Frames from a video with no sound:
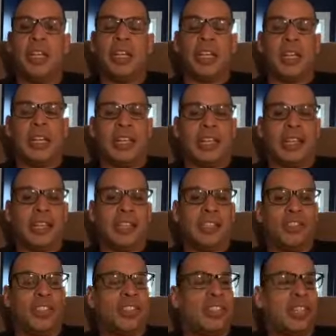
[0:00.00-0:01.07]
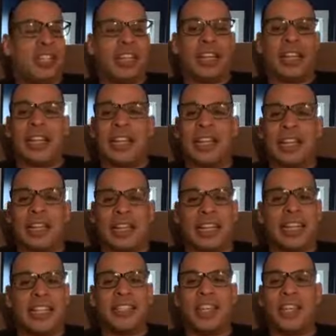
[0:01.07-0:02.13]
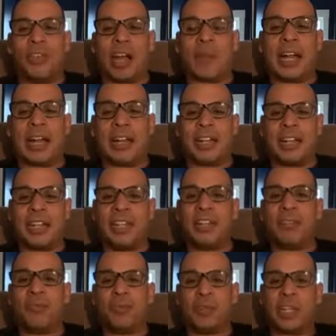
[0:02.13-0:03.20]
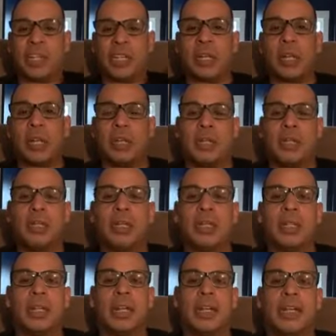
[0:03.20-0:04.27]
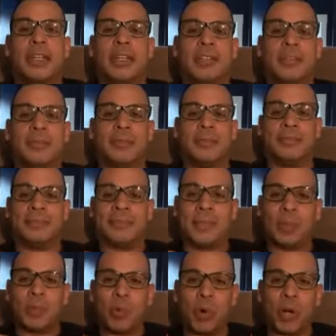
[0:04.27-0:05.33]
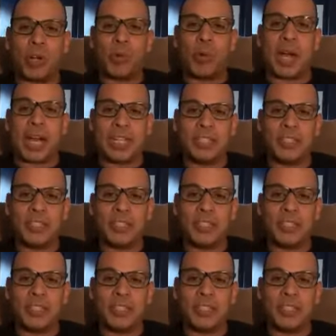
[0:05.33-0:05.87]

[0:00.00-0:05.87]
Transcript: Just like, like I gotta tell you, I'm kind of in a freaking lull. Like, what do I do with